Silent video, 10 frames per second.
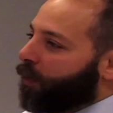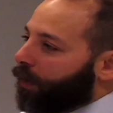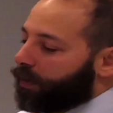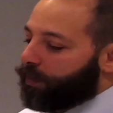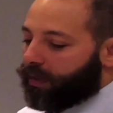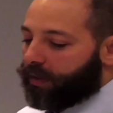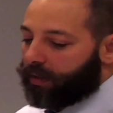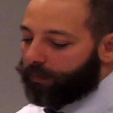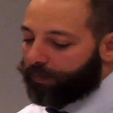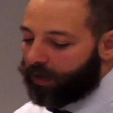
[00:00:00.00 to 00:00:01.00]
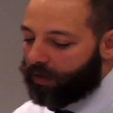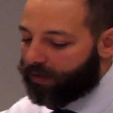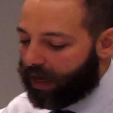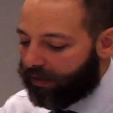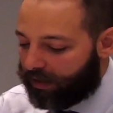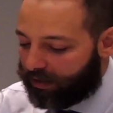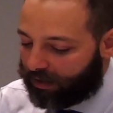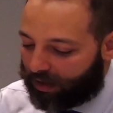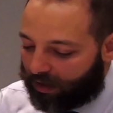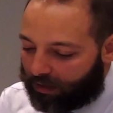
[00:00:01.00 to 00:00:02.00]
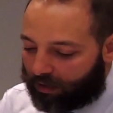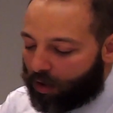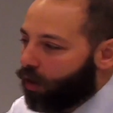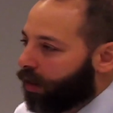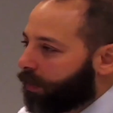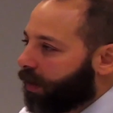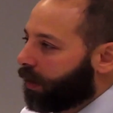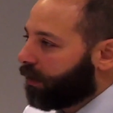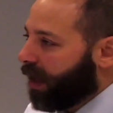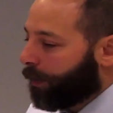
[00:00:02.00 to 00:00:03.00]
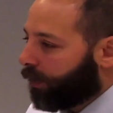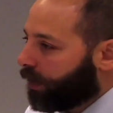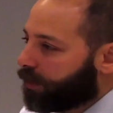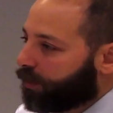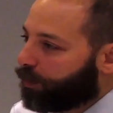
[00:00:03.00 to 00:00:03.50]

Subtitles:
forks, because you've got these, call them conglomerates